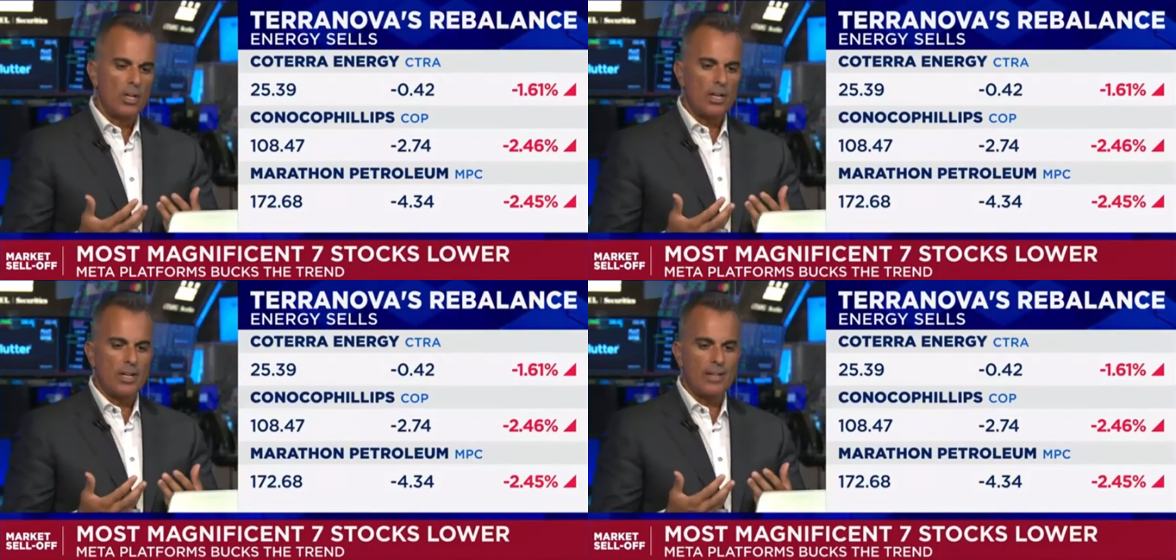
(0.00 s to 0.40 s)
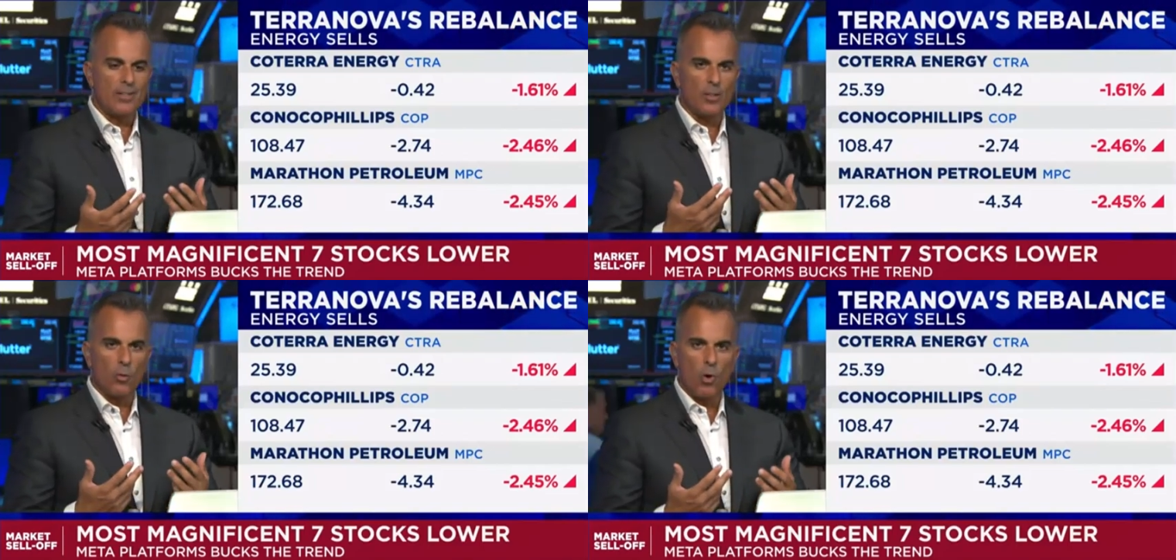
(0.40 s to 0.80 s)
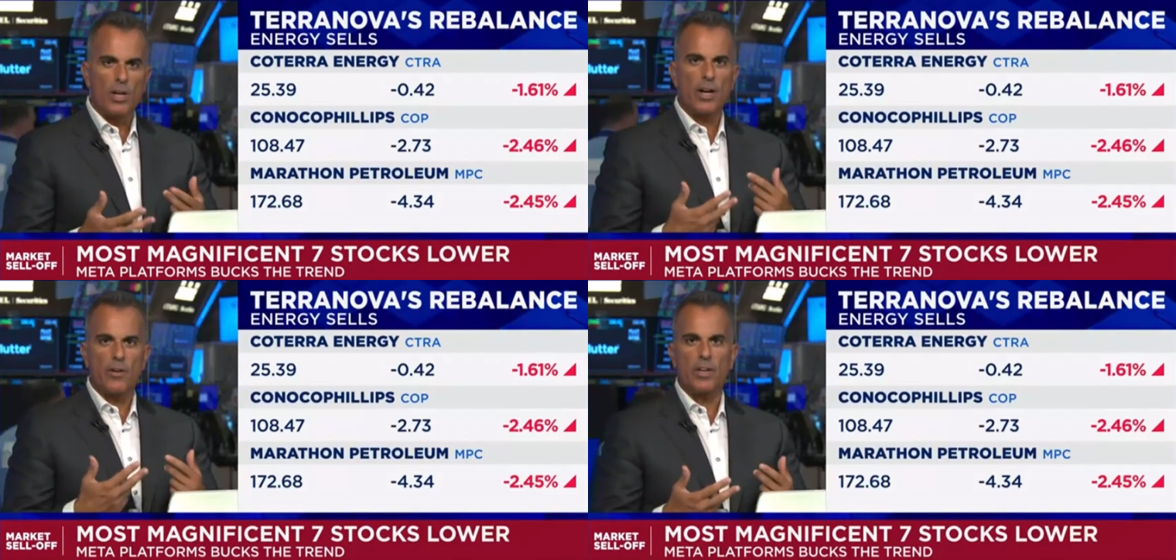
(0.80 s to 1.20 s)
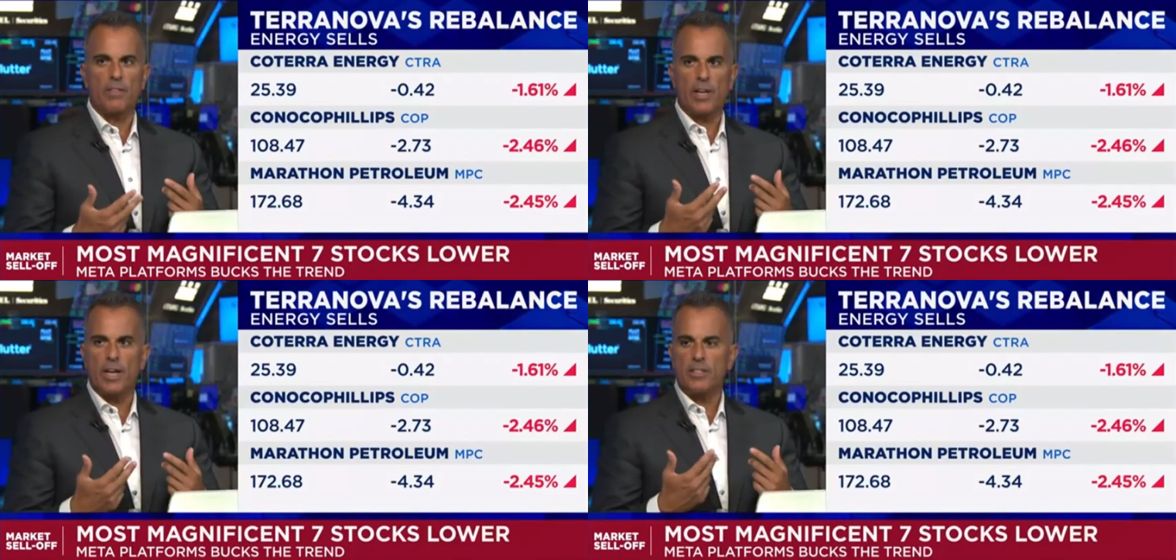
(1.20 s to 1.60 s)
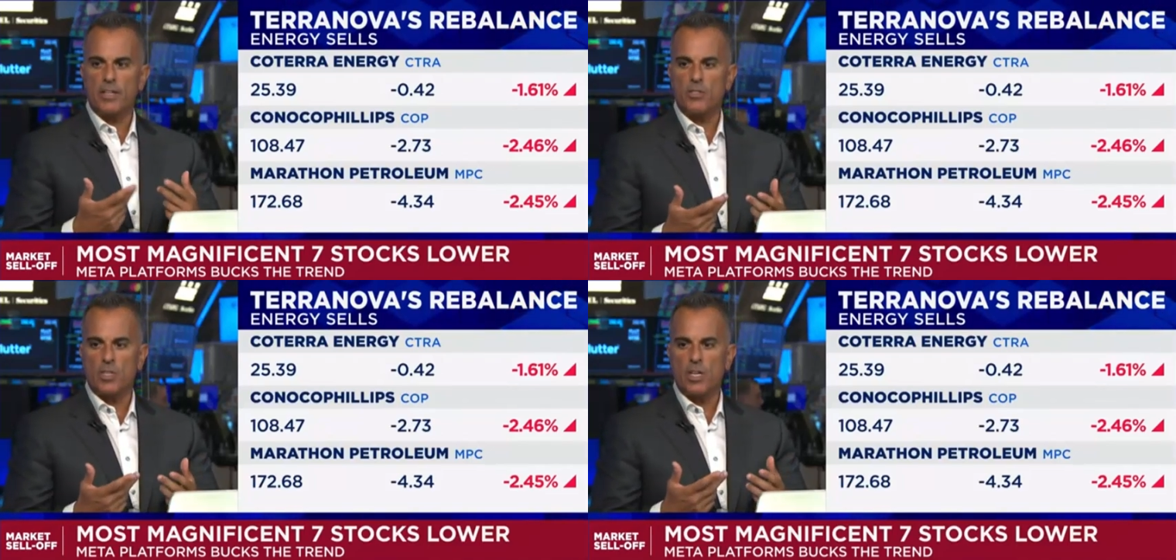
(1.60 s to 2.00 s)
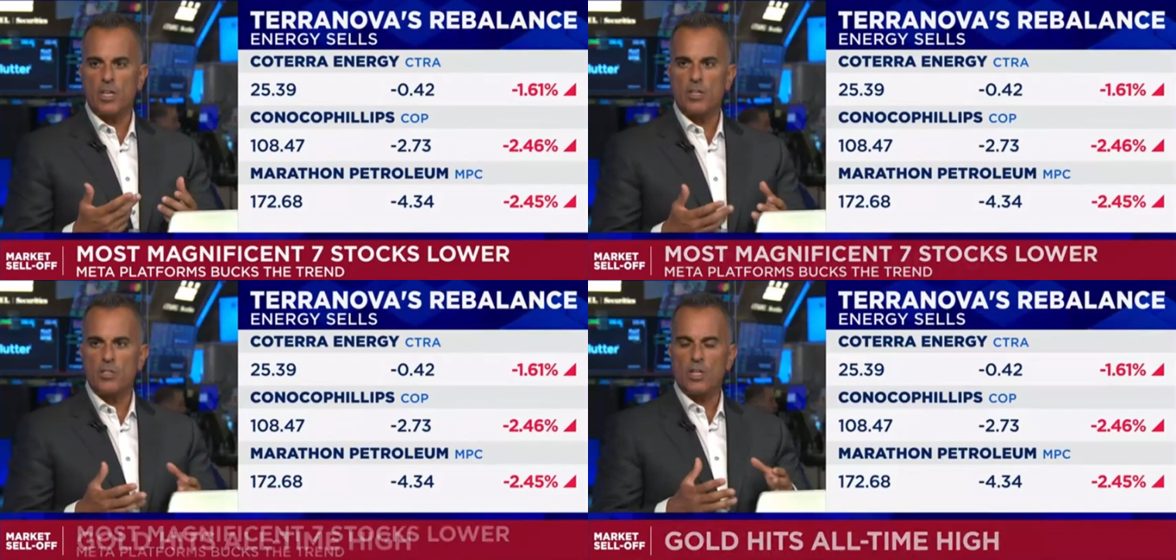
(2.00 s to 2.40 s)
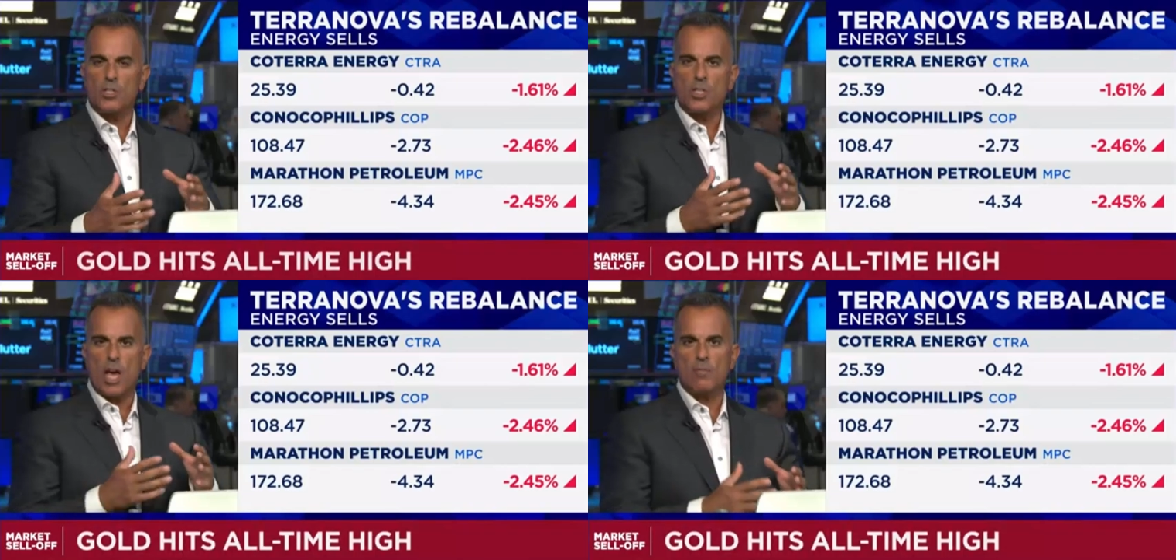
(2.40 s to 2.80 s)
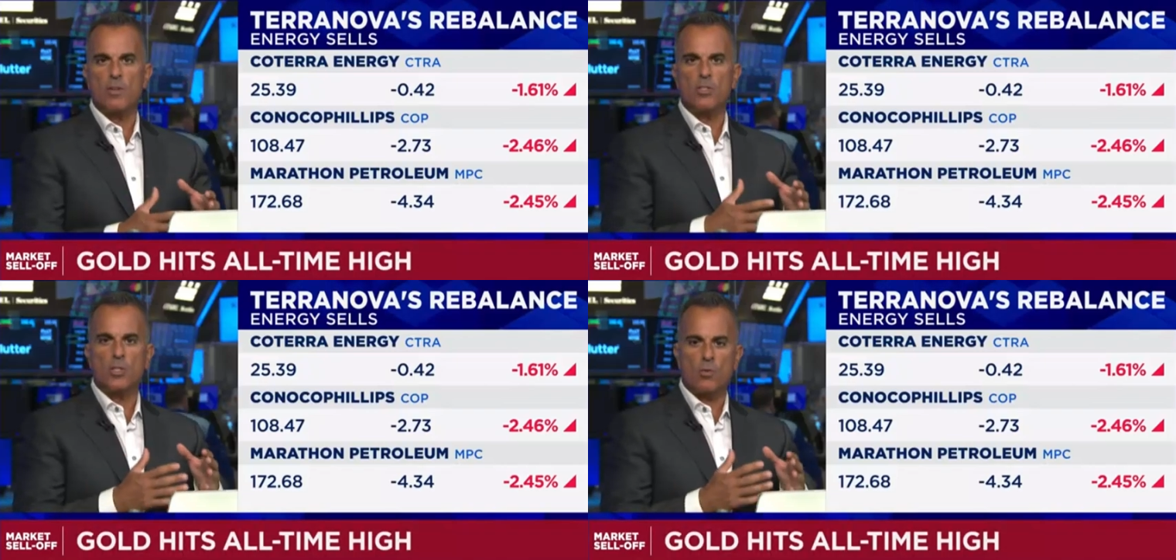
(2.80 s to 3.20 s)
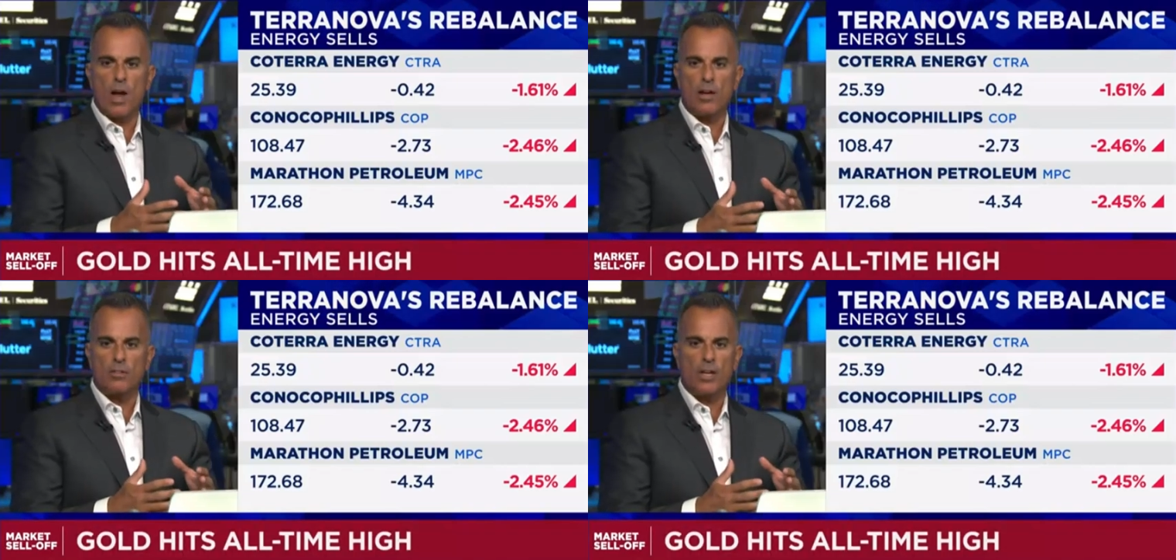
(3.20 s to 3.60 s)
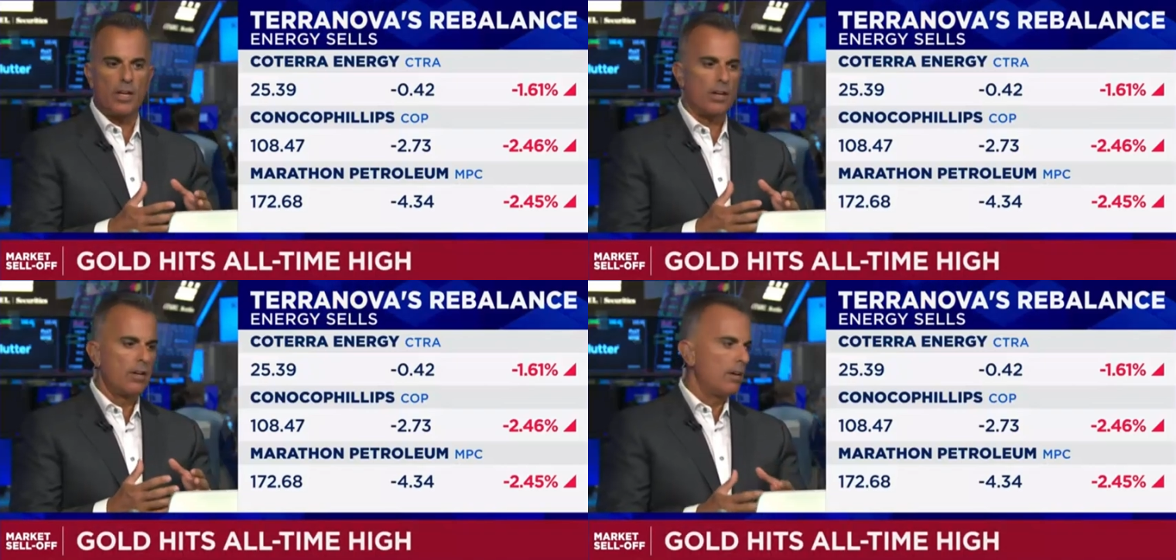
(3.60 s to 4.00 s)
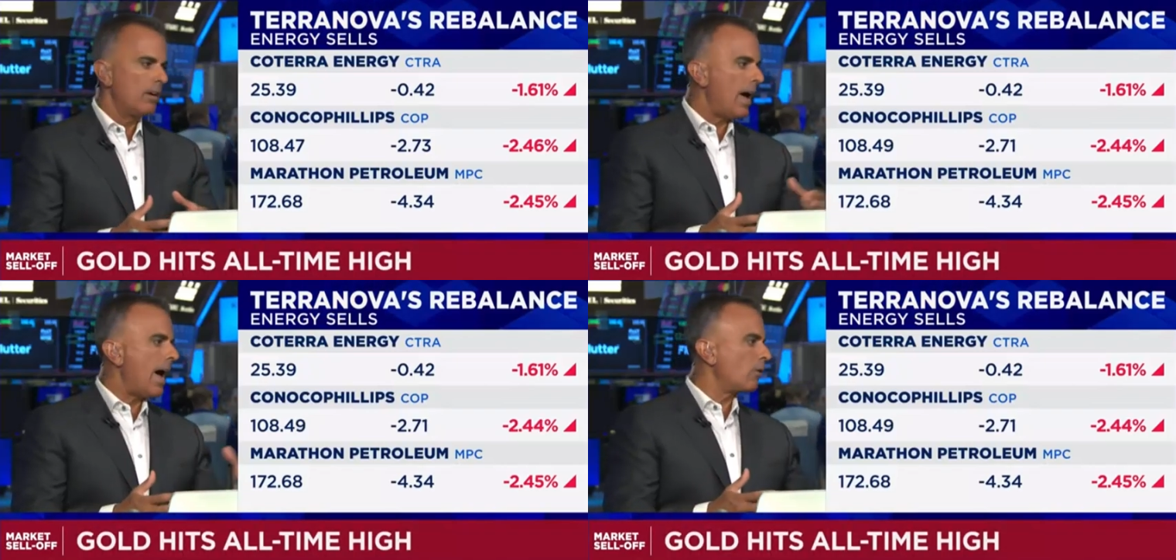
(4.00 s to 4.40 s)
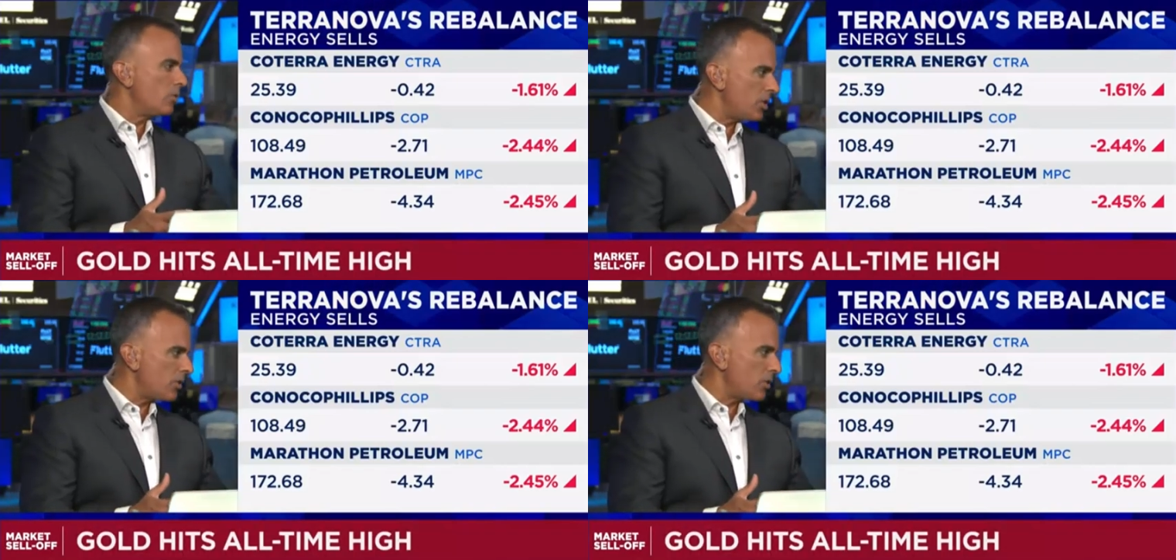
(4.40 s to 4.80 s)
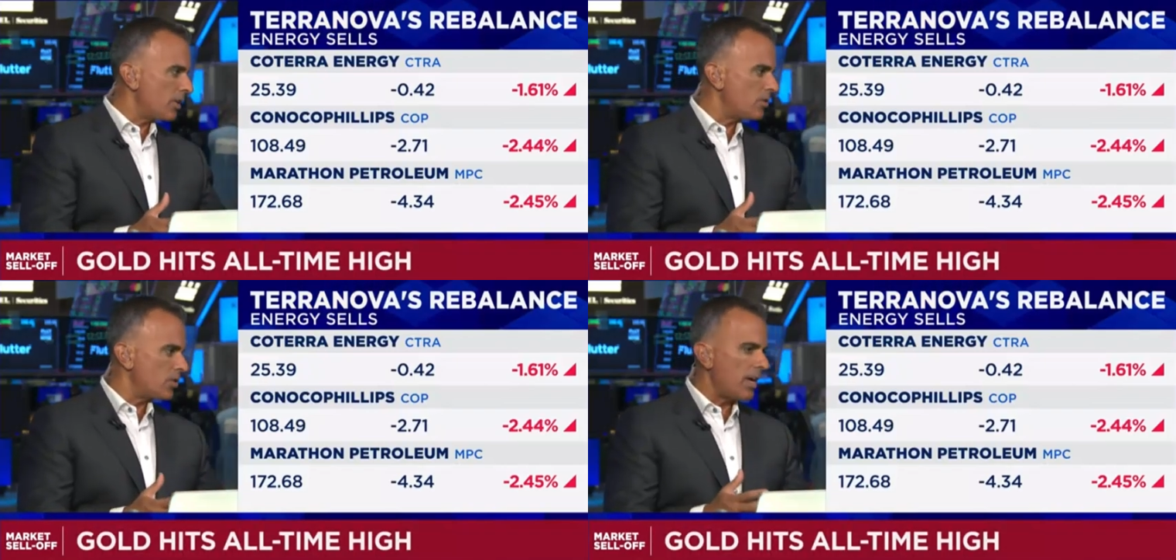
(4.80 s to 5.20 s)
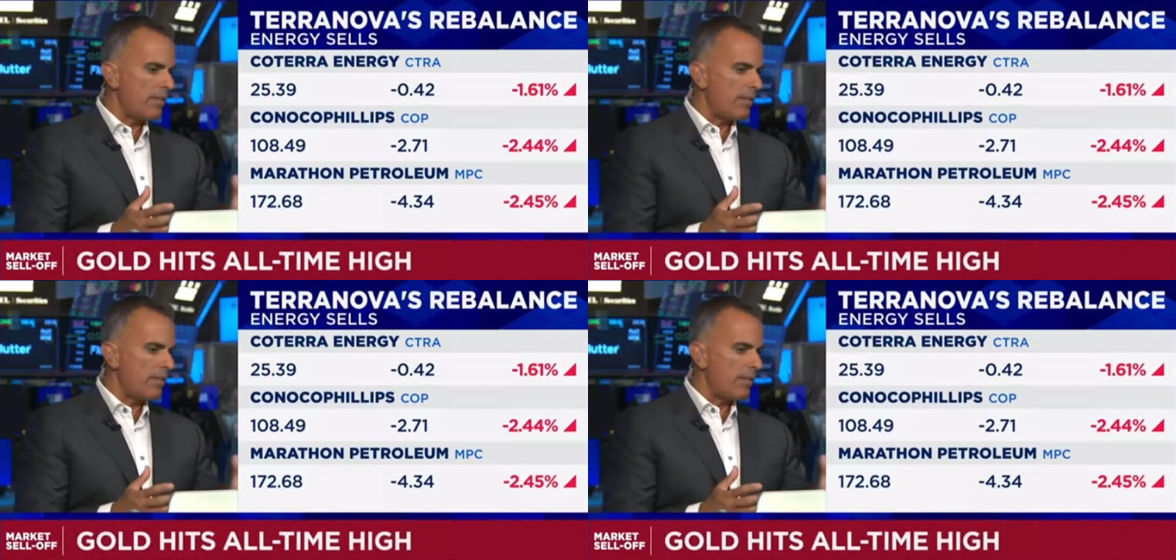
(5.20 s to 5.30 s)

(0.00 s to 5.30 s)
The one area that I did see is the excitement surrounding acquisitions.